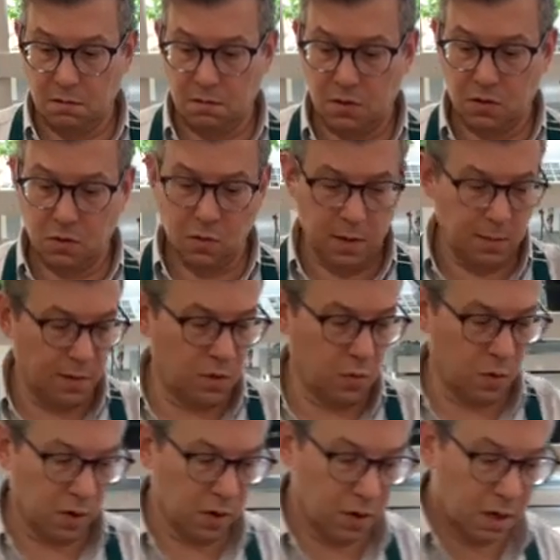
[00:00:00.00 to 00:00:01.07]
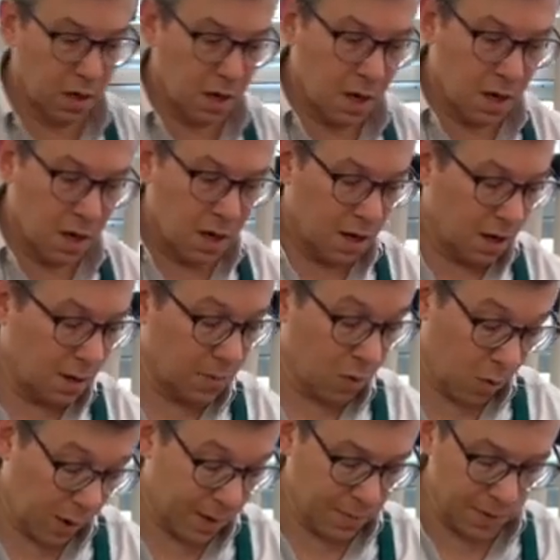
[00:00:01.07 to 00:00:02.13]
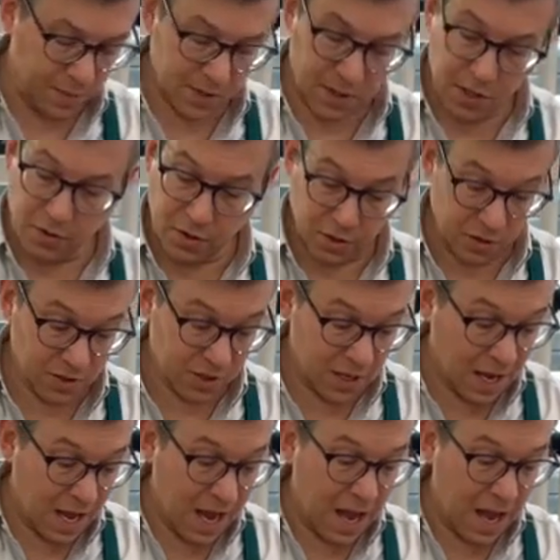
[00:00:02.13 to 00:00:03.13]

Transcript: it's quite a bit of work, quite a bit of materials.